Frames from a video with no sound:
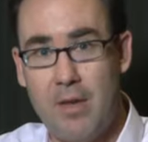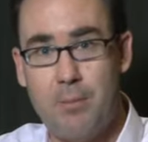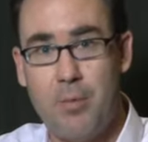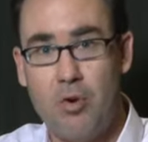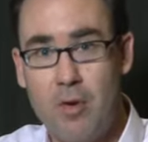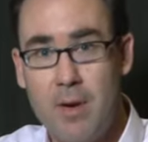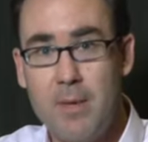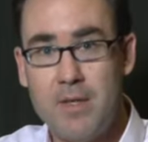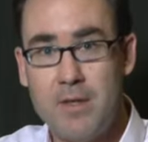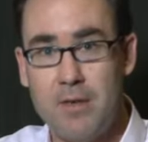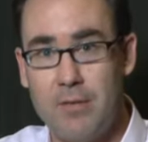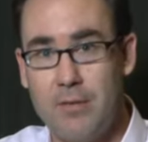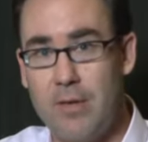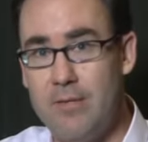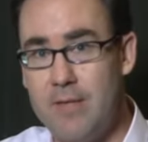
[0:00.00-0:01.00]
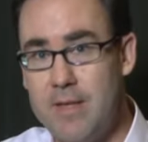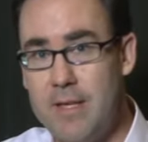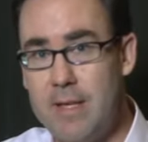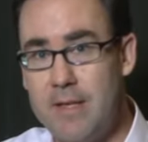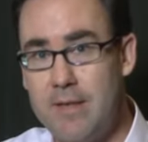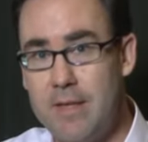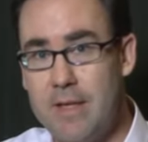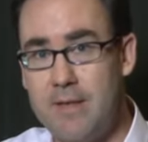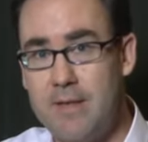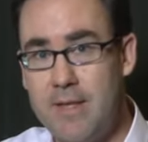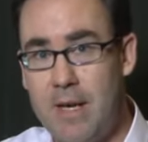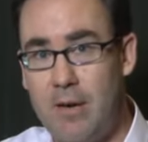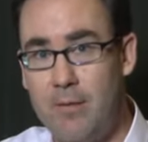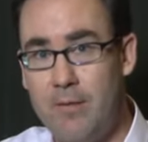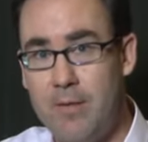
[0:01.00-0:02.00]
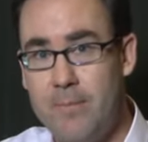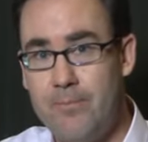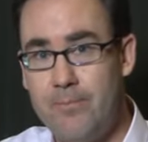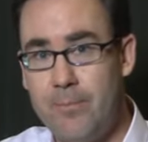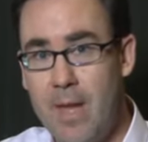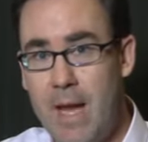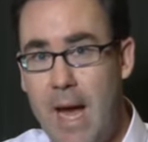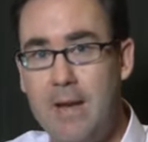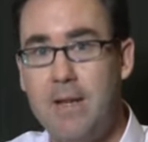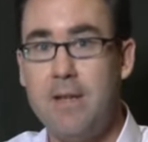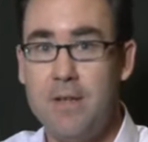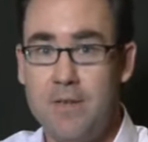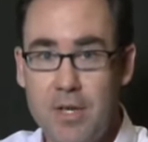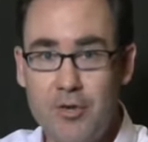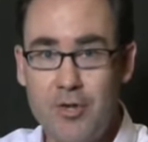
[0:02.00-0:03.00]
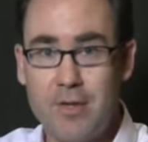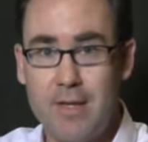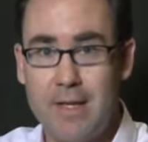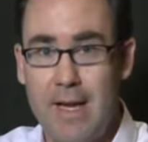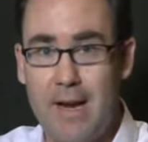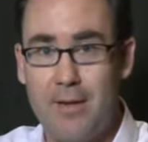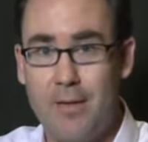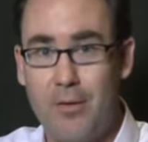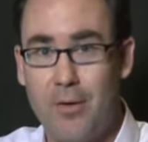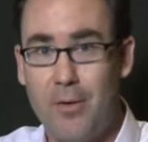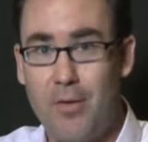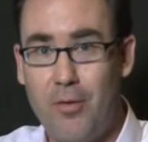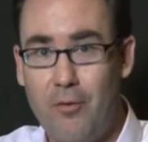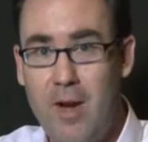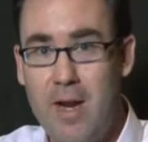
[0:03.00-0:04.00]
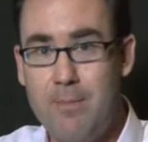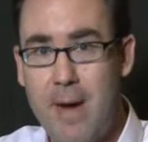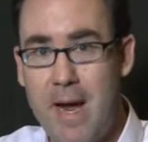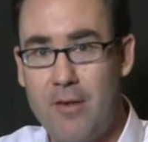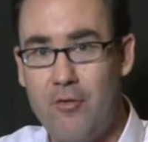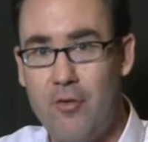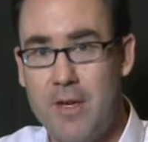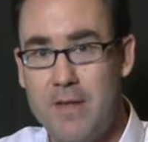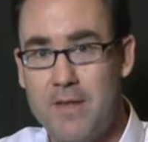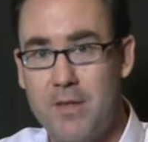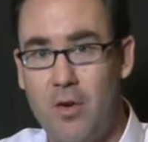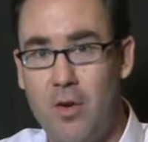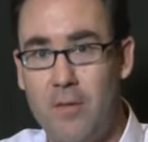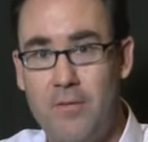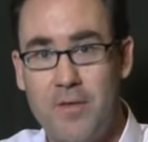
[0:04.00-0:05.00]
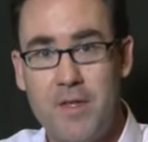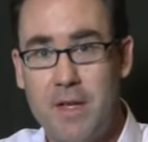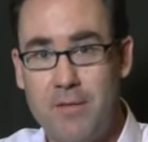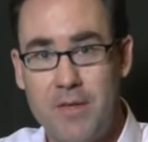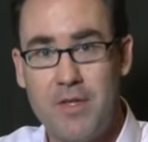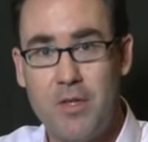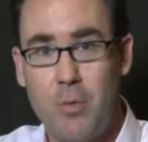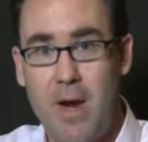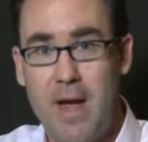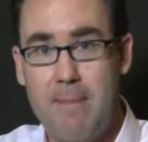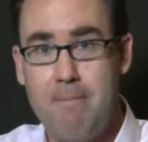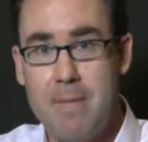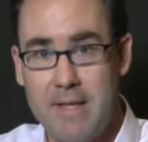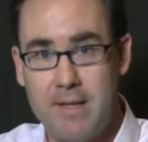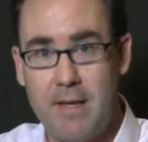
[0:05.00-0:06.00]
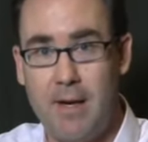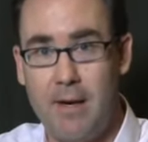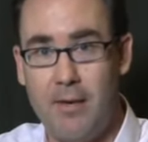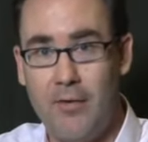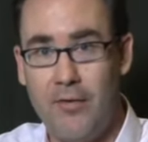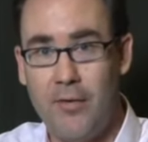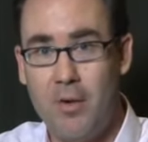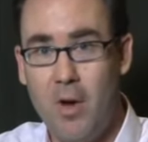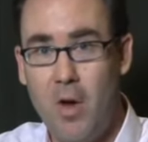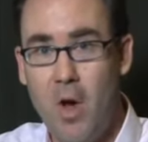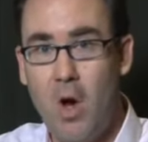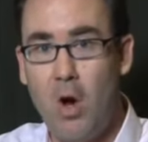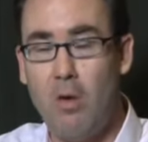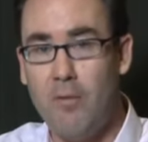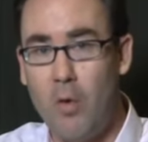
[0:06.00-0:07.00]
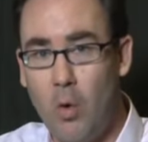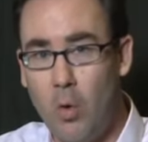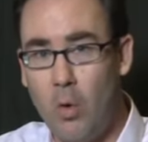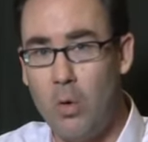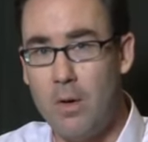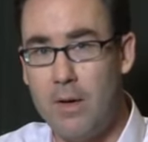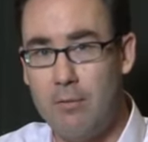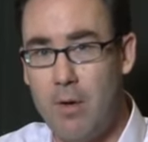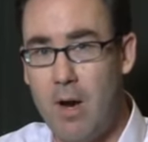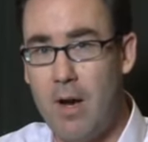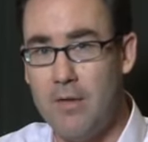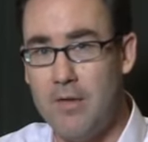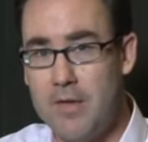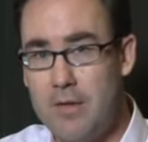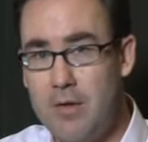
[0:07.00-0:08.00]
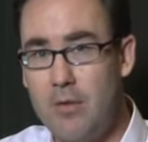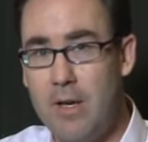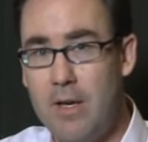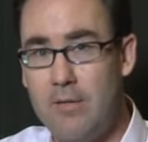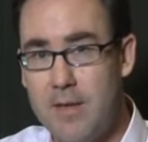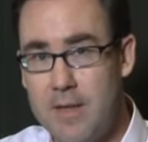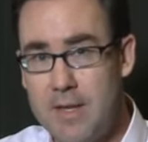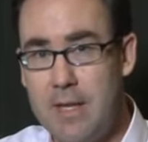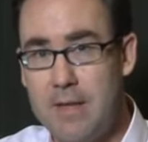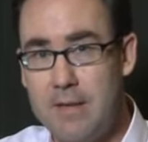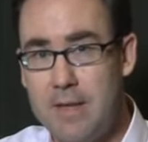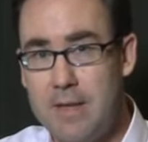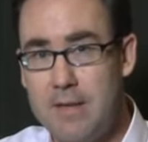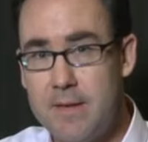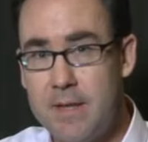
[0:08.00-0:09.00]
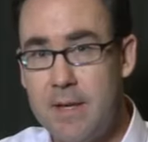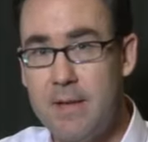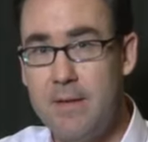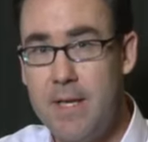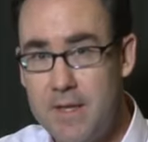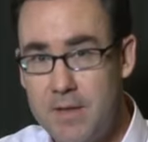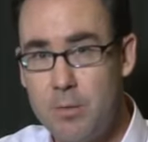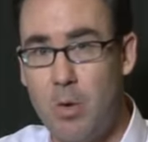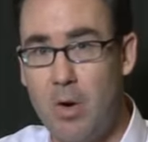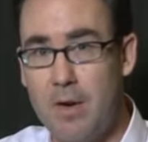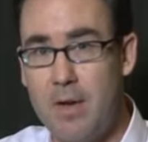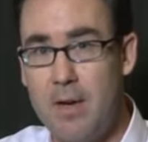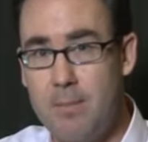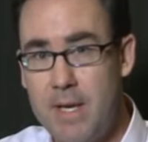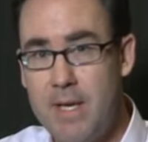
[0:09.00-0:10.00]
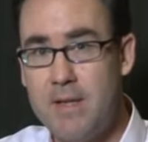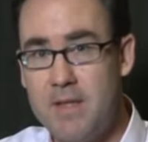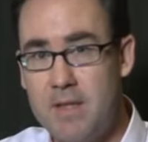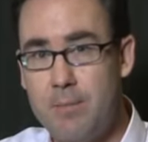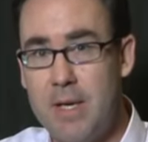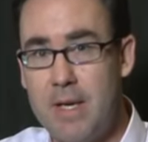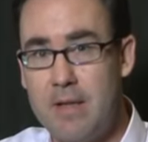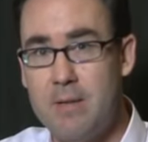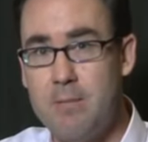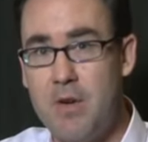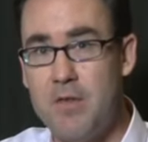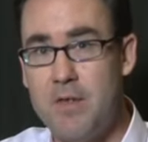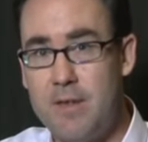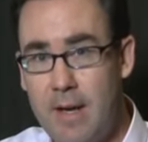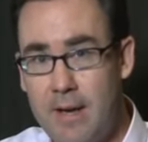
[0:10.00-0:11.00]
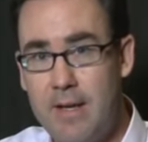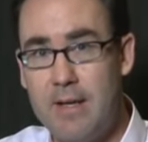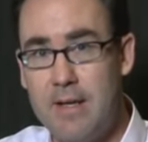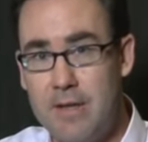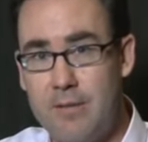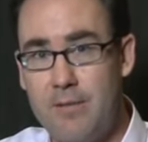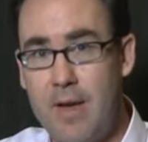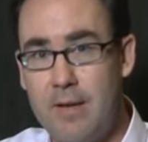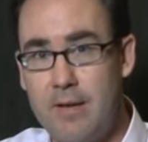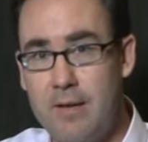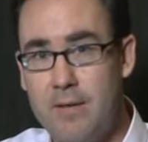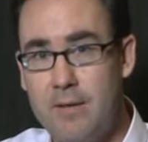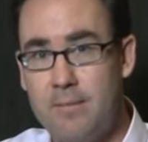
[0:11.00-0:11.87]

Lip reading: the perimeter of the facility itself. And in addition to that, there are 3 batteries of surface-to-air missiles. Of all Iran's nuclear facilities, this one appears to be the most tightly defended.